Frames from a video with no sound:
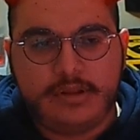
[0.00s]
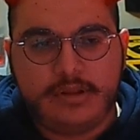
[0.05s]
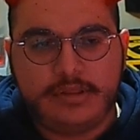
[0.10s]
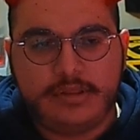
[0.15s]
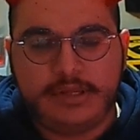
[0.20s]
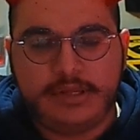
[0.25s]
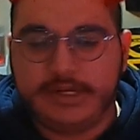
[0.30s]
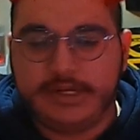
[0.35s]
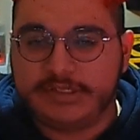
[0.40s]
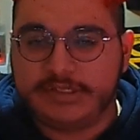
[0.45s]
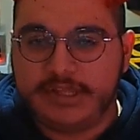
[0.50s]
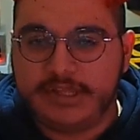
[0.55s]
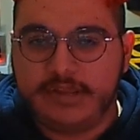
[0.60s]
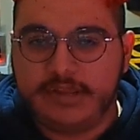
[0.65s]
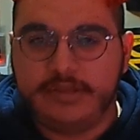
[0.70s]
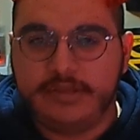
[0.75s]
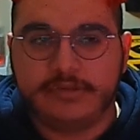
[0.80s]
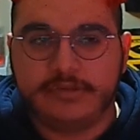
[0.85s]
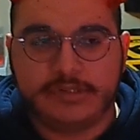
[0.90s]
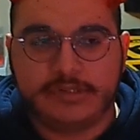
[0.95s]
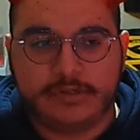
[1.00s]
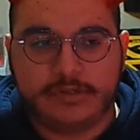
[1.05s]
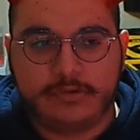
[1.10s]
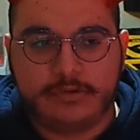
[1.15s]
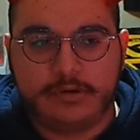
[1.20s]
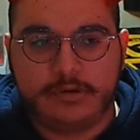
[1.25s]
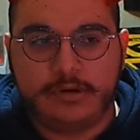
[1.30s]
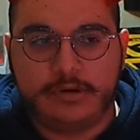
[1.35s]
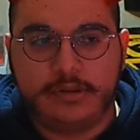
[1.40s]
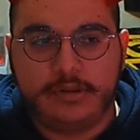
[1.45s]
the next day he goes into
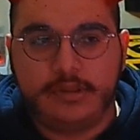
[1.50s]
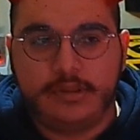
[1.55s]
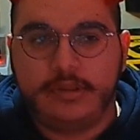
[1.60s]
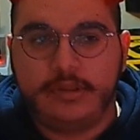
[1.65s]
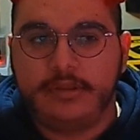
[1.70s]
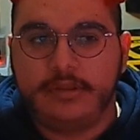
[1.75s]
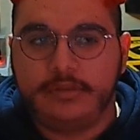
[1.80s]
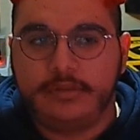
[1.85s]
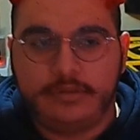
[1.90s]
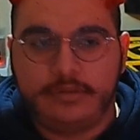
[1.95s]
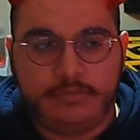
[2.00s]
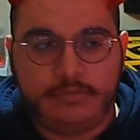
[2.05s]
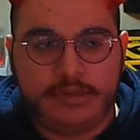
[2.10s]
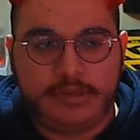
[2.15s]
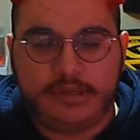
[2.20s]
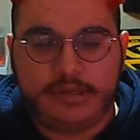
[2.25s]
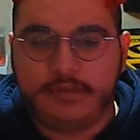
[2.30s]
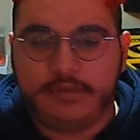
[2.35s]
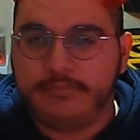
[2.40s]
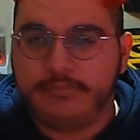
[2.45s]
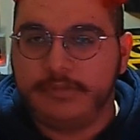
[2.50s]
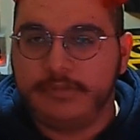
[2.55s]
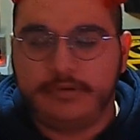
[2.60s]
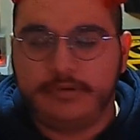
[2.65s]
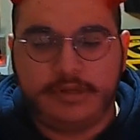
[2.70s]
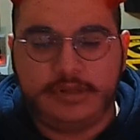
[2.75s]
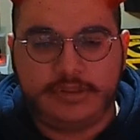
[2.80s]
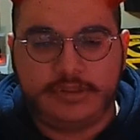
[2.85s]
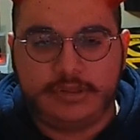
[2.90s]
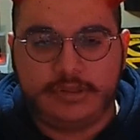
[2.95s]
court, no makeup, no
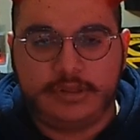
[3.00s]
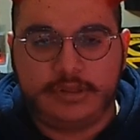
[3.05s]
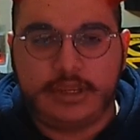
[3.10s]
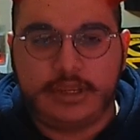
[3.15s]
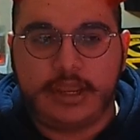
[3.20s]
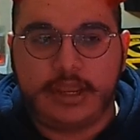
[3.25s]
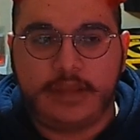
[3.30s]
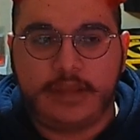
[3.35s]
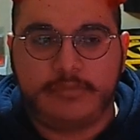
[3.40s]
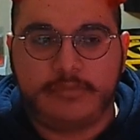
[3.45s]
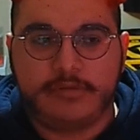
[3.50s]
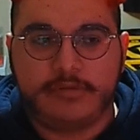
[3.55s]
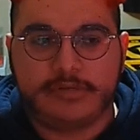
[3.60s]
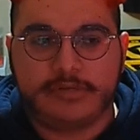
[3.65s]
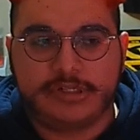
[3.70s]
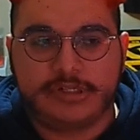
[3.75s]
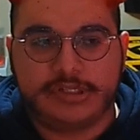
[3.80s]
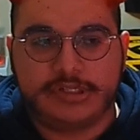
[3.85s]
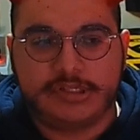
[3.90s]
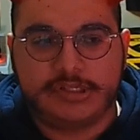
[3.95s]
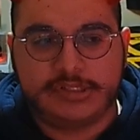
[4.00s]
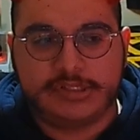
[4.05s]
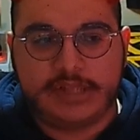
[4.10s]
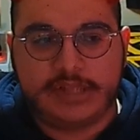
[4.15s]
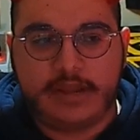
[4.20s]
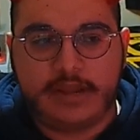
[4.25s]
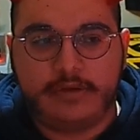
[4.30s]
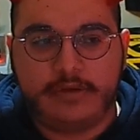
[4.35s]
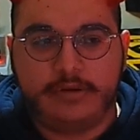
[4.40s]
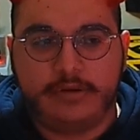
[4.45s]
nothing, and pretty much just sits
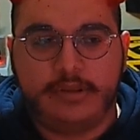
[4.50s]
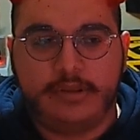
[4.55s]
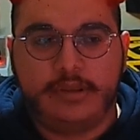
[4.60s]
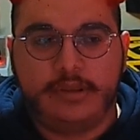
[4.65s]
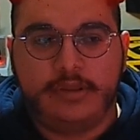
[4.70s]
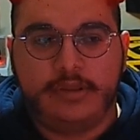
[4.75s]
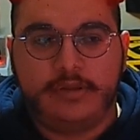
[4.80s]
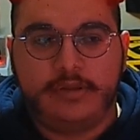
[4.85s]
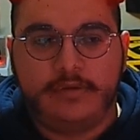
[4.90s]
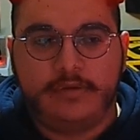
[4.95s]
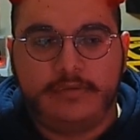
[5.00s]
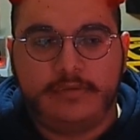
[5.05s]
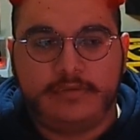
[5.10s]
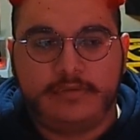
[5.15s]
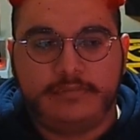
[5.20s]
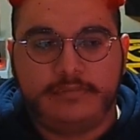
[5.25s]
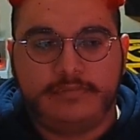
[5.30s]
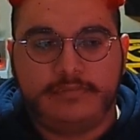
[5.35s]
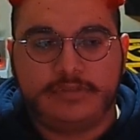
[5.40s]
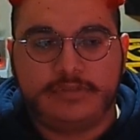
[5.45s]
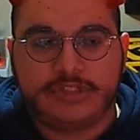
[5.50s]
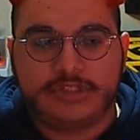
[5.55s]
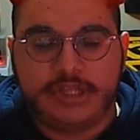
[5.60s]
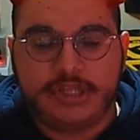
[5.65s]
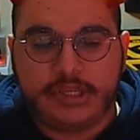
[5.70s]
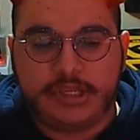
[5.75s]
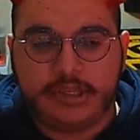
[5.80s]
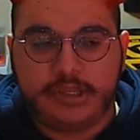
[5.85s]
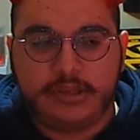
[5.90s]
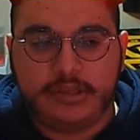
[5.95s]
down,
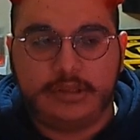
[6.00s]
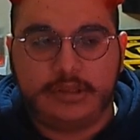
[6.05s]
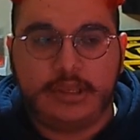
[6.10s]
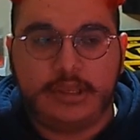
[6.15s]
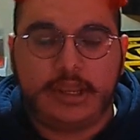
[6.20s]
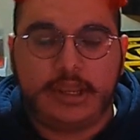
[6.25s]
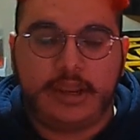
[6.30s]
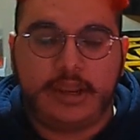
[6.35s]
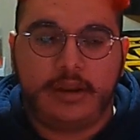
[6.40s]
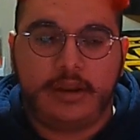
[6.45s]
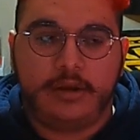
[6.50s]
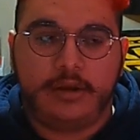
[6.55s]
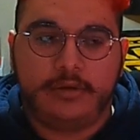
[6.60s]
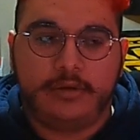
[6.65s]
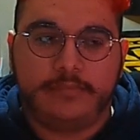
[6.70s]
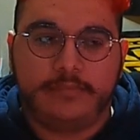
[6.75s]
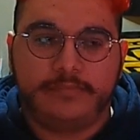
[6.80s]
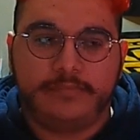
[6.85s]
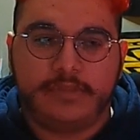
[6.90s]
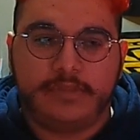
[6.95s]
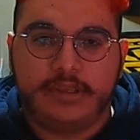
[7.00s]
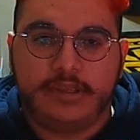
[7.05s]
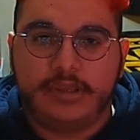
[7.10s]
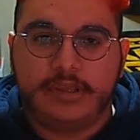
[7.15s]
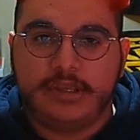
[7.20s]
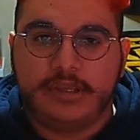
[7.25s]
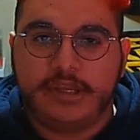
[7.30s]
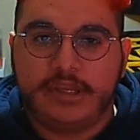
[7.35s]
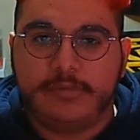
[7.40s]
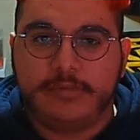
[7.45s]
shaking, and
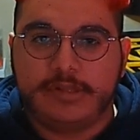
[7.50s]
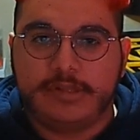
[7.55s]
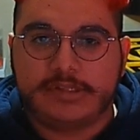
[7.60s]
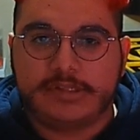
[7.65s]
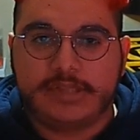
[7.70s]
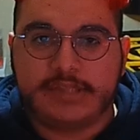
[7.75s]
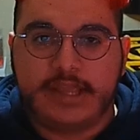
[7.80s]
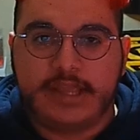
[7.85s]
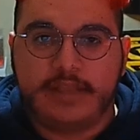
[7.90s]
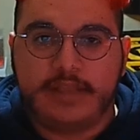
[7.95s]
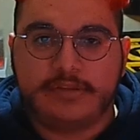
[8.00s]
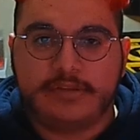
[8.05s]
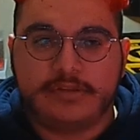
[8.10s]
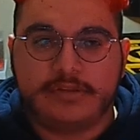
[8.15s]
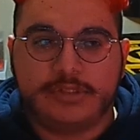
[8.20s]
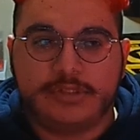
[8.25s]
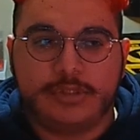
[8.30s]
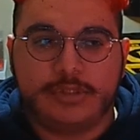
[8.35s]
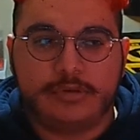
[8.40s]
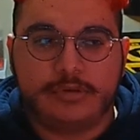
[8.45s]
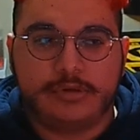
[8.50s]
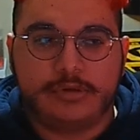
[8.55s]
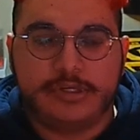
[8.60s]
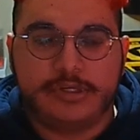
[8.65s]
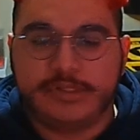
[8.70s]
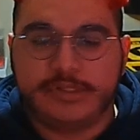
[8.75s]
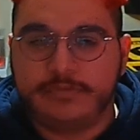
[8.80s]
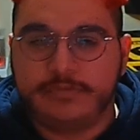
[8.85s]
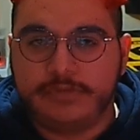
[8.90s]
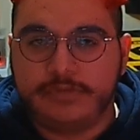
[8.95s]
he admits that Joker
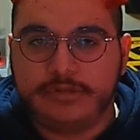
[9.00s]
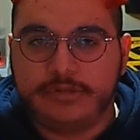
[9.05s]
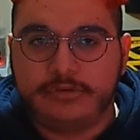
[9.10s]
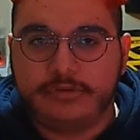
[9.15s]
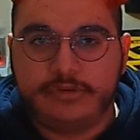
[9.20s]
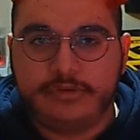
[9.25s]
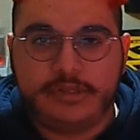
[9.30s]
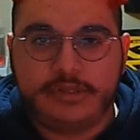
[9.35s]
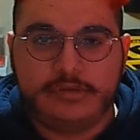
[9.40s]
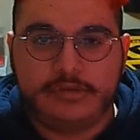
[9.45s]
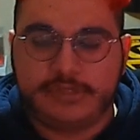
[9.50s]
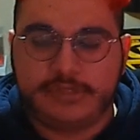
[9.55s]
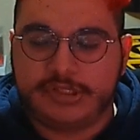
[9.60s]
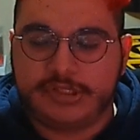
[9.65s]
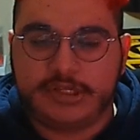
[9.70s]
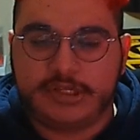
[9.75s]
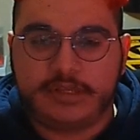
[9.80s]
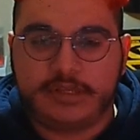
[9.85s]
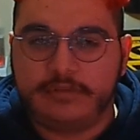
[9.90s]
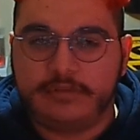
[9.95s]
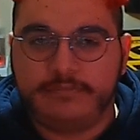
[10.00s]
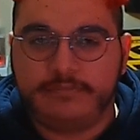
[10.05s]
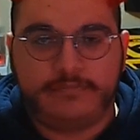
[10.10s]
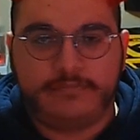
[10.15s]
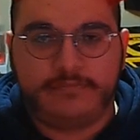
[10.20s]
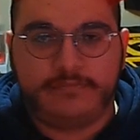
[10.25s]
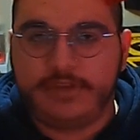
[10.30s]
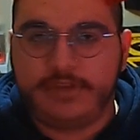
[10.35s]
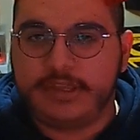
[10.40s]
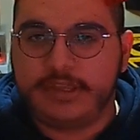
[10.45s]
isn't real. He was just like
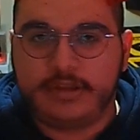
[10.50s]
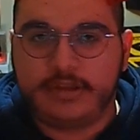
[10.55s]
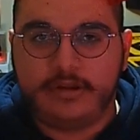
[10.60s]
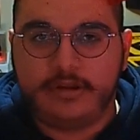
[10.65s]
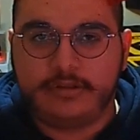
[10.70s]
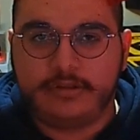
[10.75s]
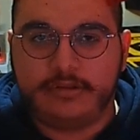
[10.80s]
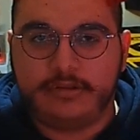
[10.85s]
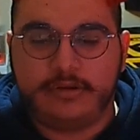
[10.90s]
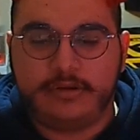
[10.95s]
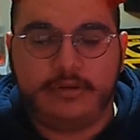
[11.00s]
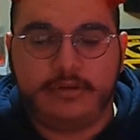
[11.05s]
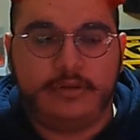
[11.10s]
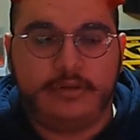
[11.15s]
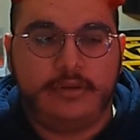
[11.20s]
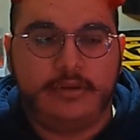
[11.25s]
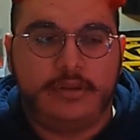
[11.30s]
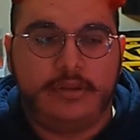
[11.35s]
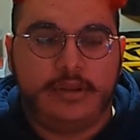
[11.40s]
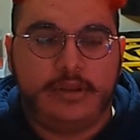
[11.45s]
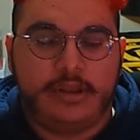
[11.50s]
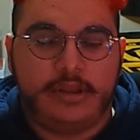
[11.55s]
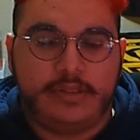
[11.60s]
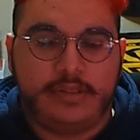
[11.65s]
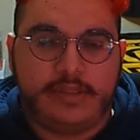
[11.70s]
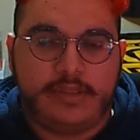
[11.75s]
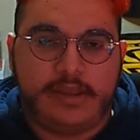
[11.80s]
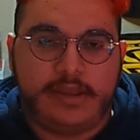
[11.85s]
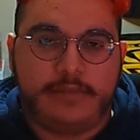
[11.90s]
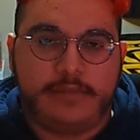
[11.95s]
a fake character, and
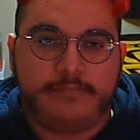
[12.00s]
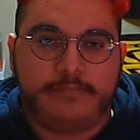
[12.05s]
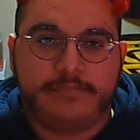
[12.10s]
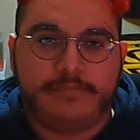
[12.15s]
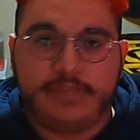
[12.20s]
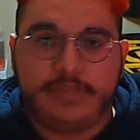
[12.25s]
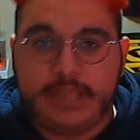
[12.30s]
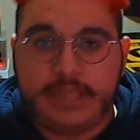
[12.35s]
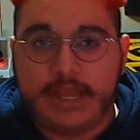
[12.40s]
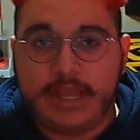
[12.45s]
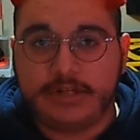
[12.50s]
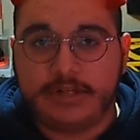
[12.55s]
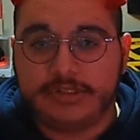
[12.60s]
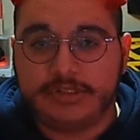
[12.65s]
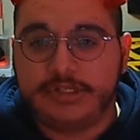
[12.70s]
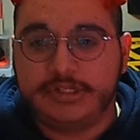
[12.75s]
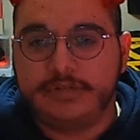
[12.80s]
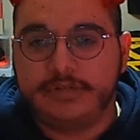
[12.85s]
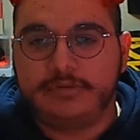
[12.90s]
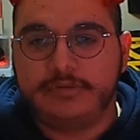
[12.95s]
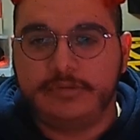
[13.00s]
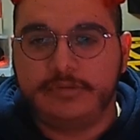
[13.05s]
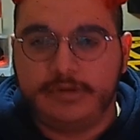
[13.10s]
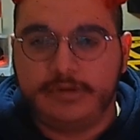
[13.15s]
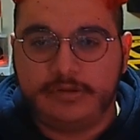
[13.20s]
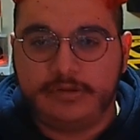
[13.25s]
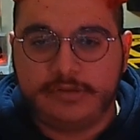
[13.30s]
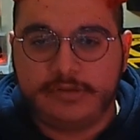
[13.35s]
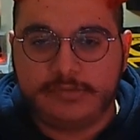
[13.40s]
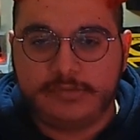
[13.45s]
that he actually did commit
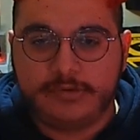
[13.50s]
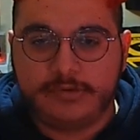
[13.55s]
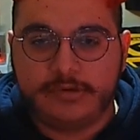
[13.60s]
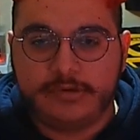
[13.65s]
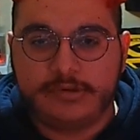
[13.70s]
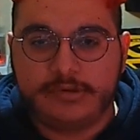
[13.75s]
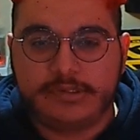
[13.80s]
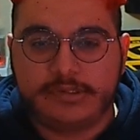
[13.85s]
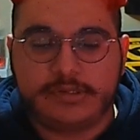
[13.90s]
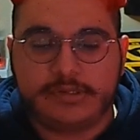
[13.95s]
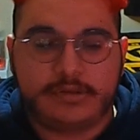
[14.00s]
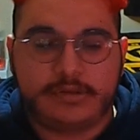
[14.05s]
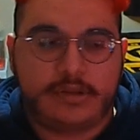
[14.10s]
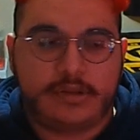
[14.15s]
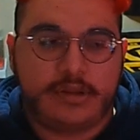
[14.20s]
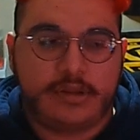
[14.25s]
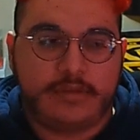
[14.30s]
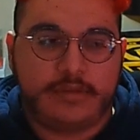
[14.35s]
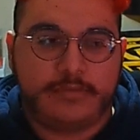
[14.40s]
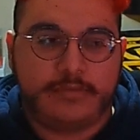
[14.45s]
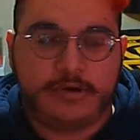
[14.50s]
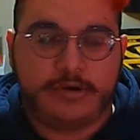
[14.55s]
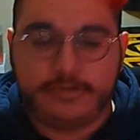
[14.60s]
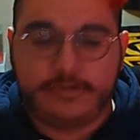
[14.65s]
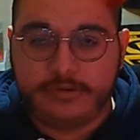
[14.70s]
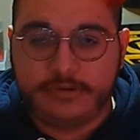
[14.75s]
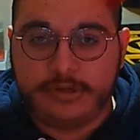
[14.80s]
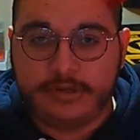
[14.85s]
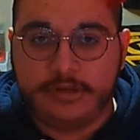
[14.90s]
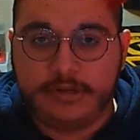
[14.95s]
all those murders.
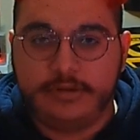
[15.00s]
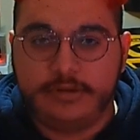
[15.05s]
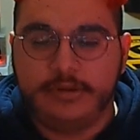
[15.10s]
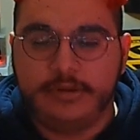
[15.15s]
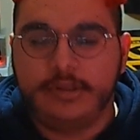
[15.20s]
Arthur did,